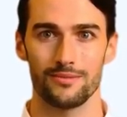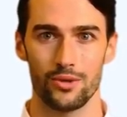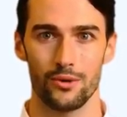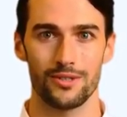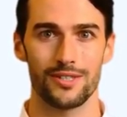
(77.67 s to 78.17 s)

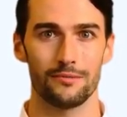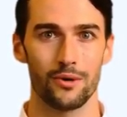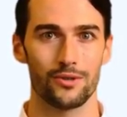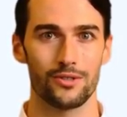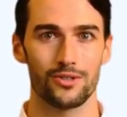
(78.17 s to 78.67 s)
So it is
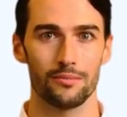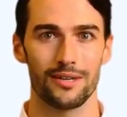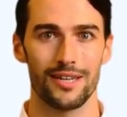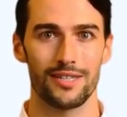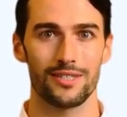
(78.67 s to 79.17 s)
important to
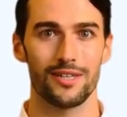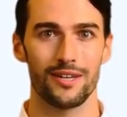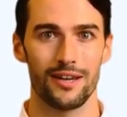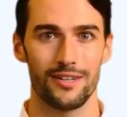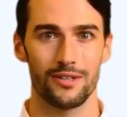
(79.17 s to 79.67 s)
maintain
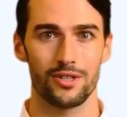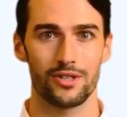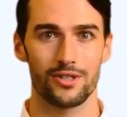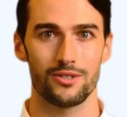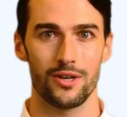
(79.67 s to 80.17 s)
sterile
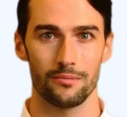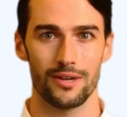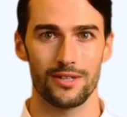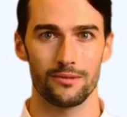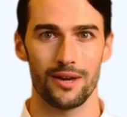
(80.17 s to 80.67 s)
conditions
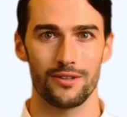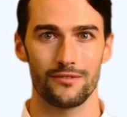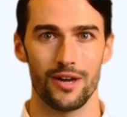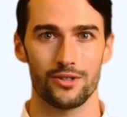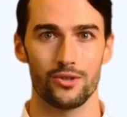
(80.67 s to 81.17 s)
properly to
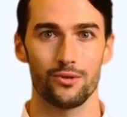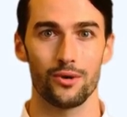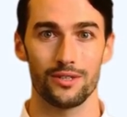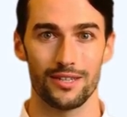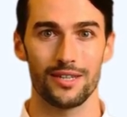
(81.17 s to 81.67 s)
manufacture
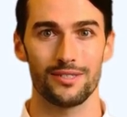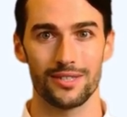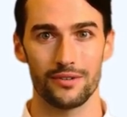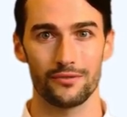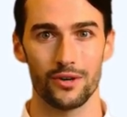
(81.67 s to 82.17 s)
quality and
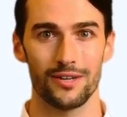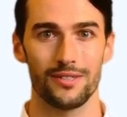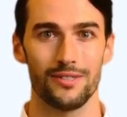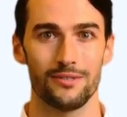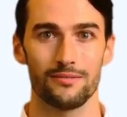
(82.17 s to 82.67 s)
safe
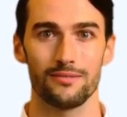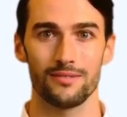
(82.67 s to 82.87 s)
products.